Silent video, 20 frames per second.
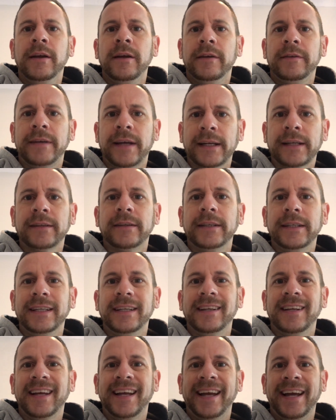Secondly,
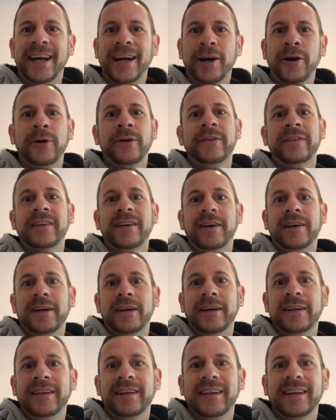how is
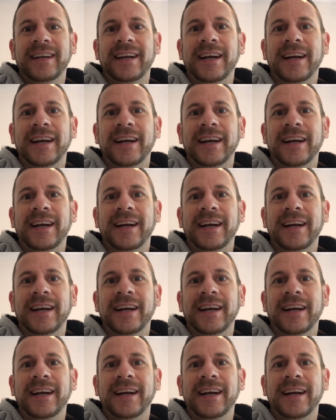God